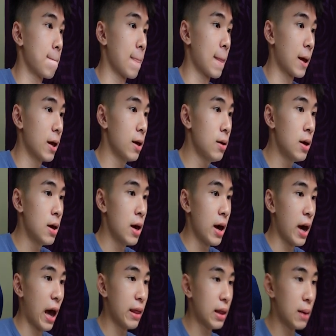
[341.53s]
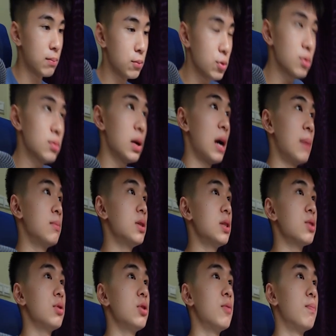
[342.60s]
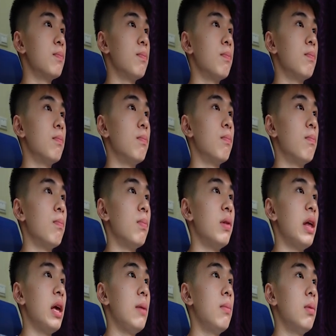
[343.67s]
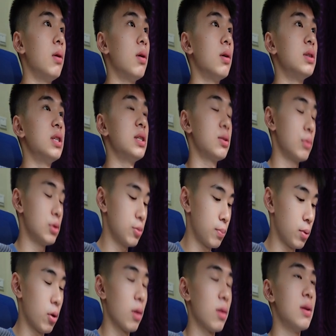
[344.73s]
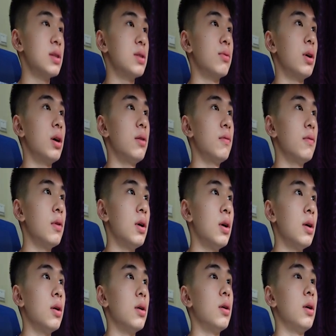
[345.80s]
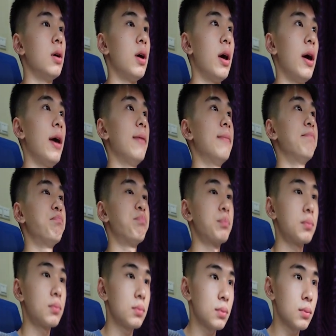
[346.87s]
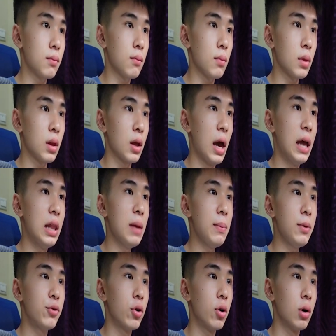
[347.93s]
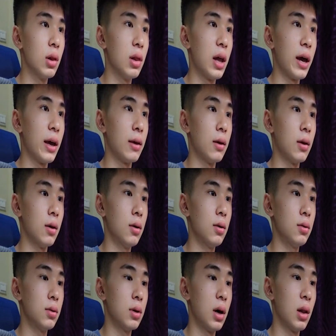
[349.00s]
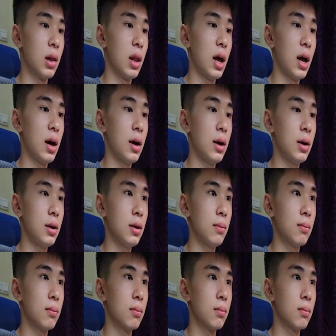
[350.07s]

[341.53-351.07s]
Okay, and I'm just going to plot this graph, and let me draw a line here, a line,